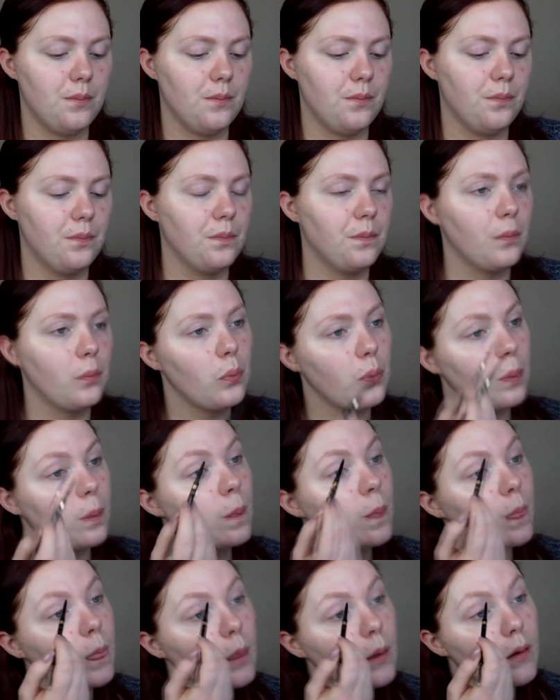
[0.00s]

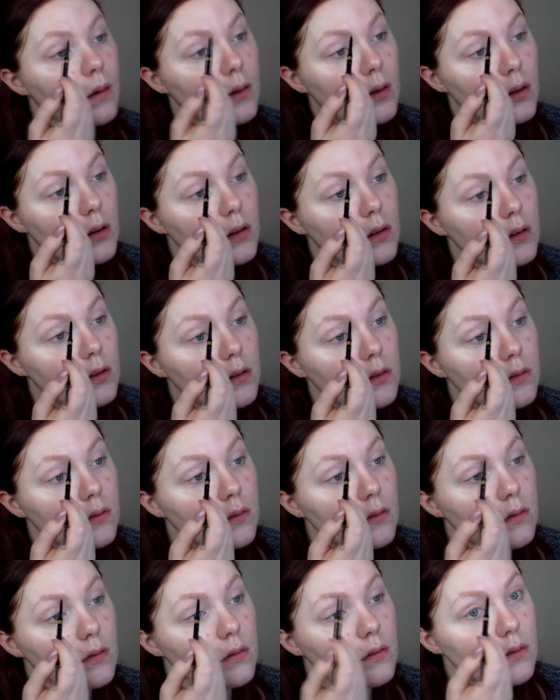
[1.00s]

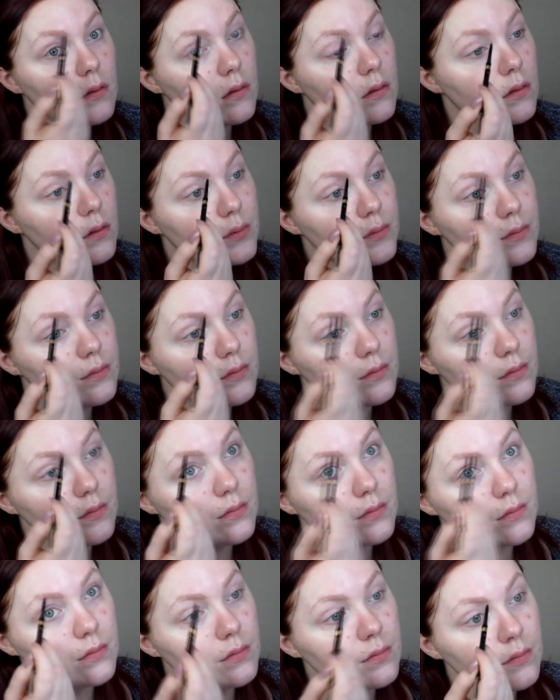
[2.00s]

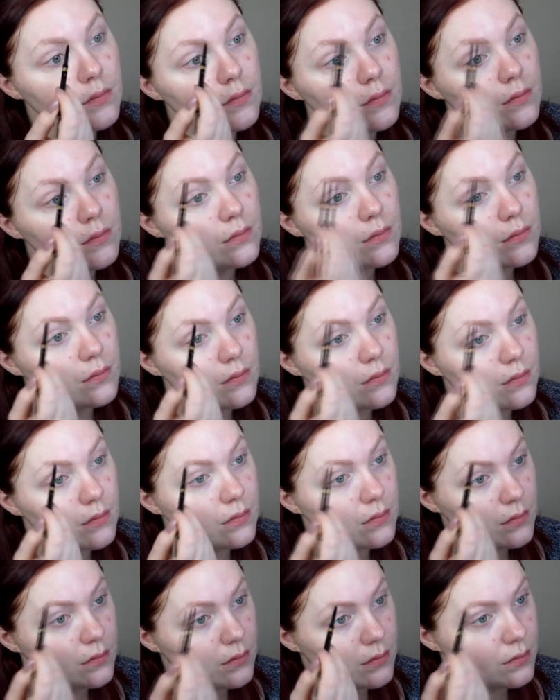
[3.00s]

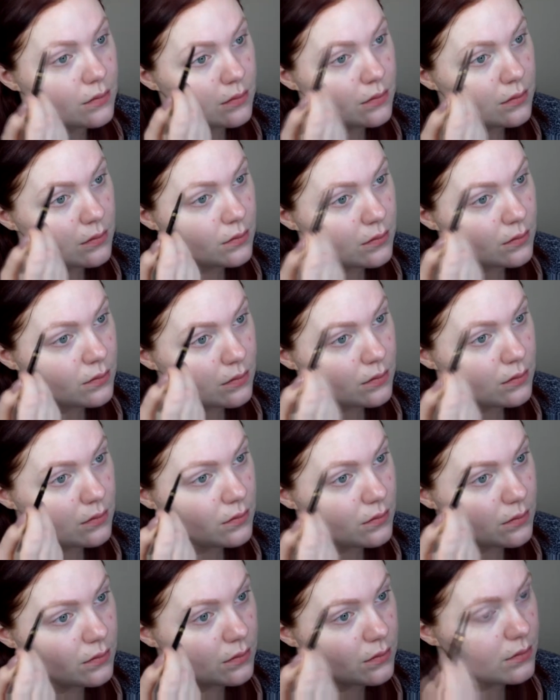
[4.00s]

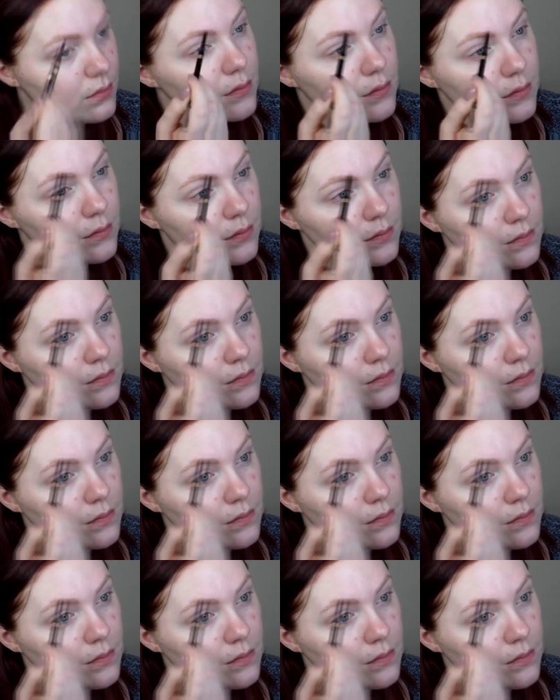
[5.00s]
(silence)